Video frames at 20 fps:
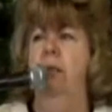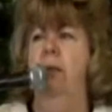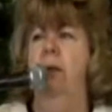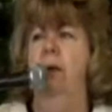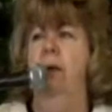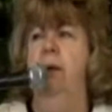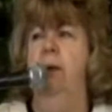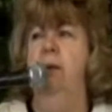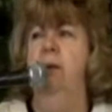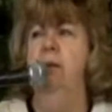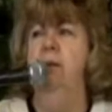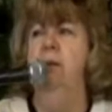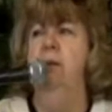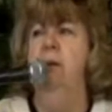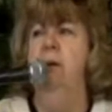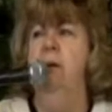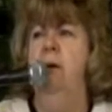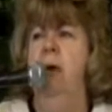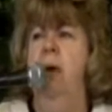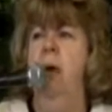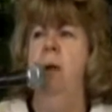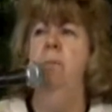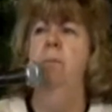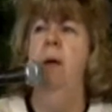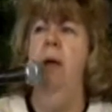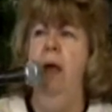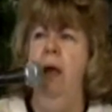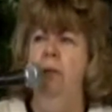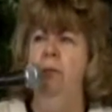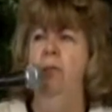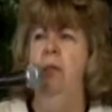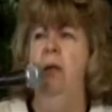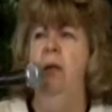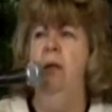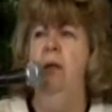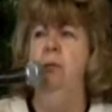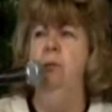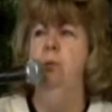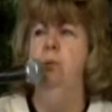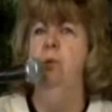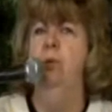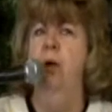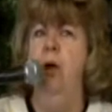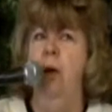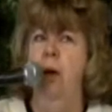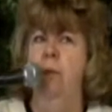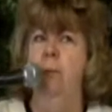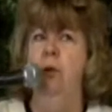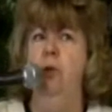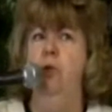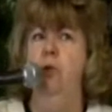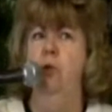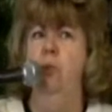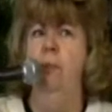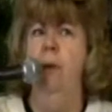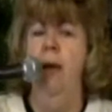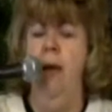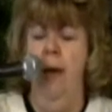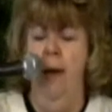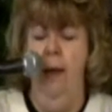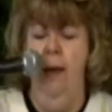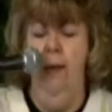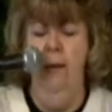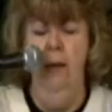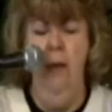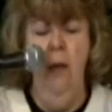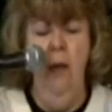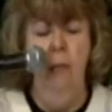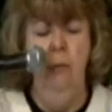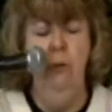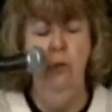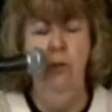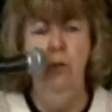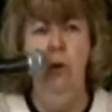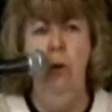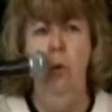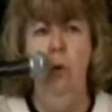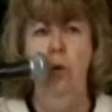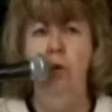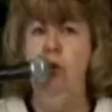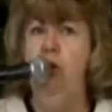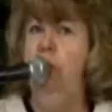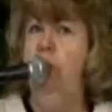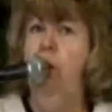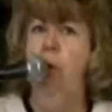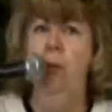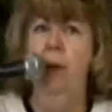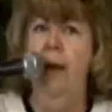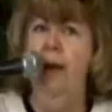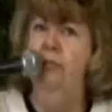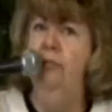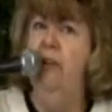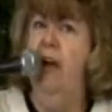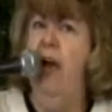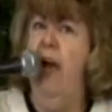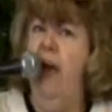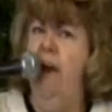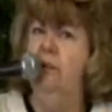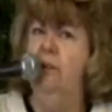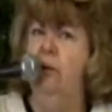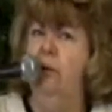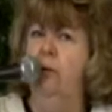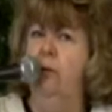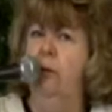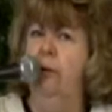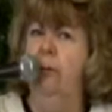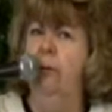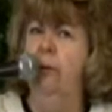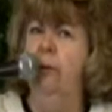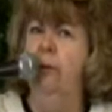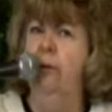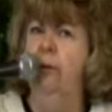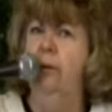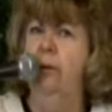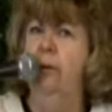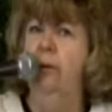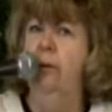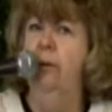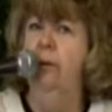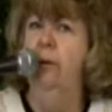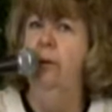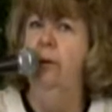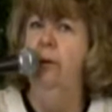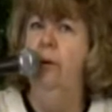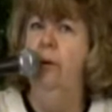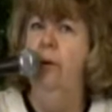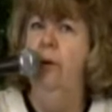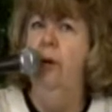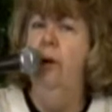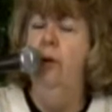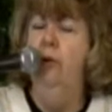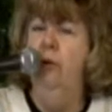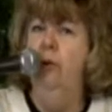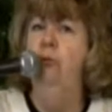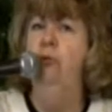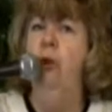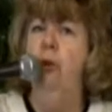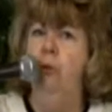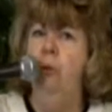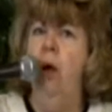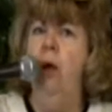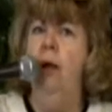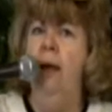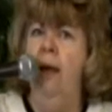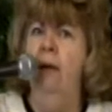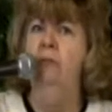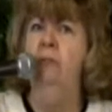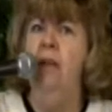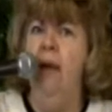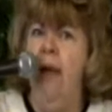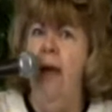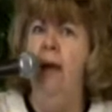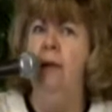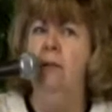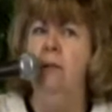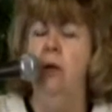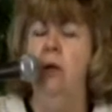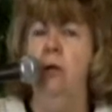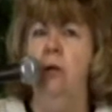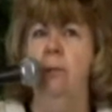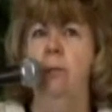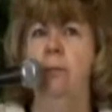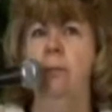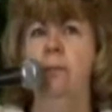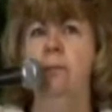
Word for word: things and bad things will come in your mind. But you know what? You don't have to act on them. You do not have to act on them.